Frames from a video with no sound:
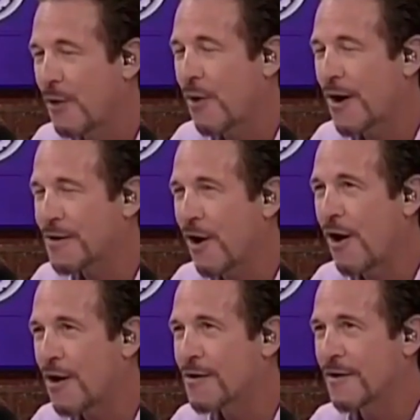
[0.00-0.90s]
How
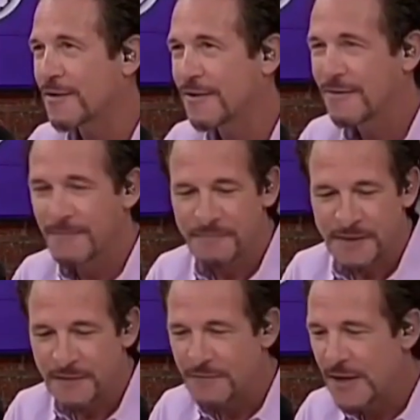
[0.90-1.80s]
ironic
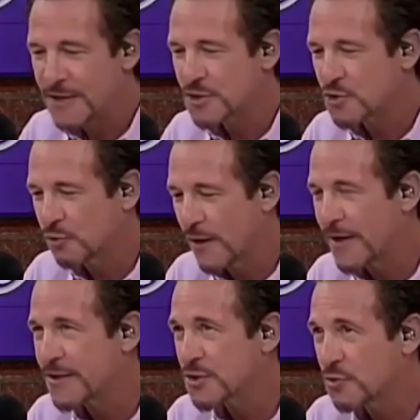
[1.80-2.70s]
that as
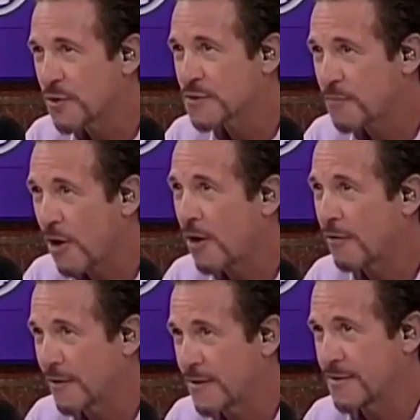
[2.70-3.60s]
great as Chris
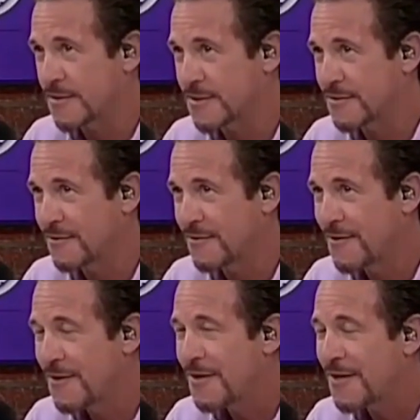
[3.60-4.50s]
Paul is,
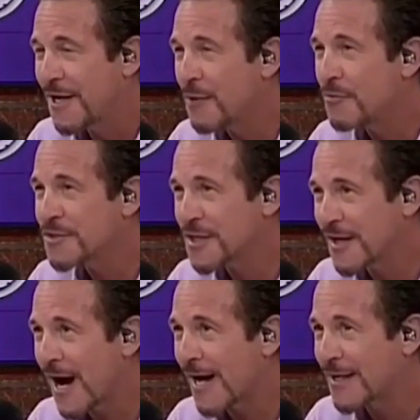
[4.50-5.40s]
he was the
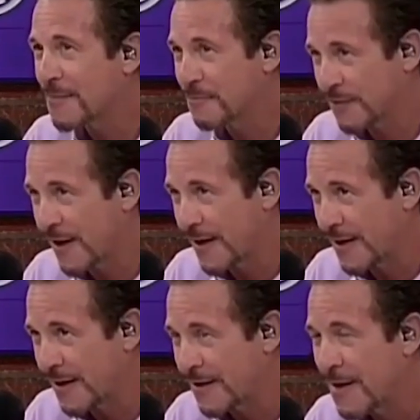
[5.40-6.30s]
guy
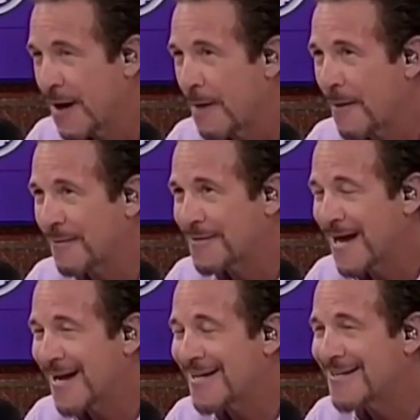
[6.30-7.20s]
complaining about
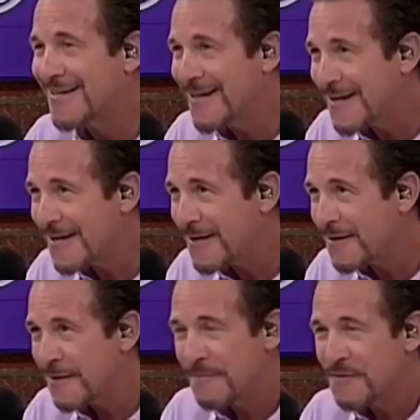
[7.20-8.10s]
getting
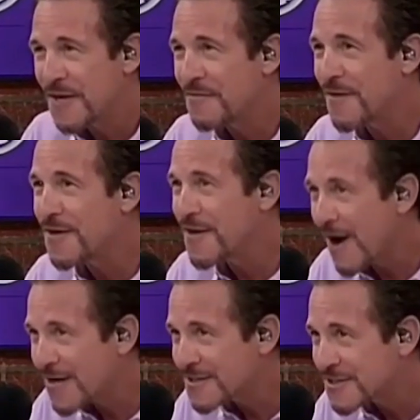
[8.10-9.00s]
kneed in the
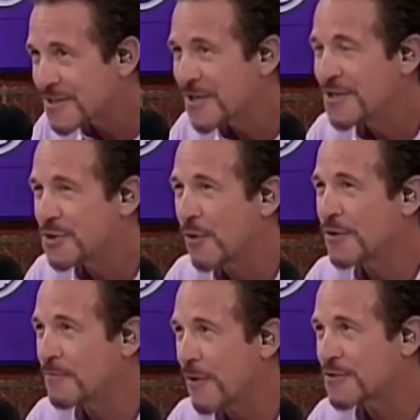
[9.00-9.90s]
nuts
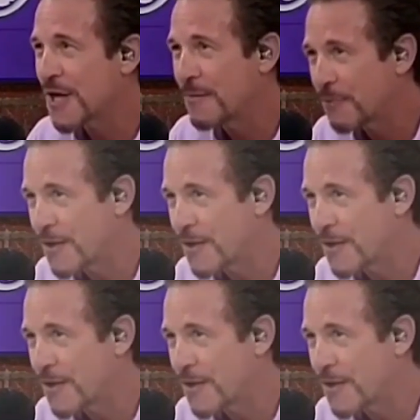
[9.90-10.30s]
during the post-game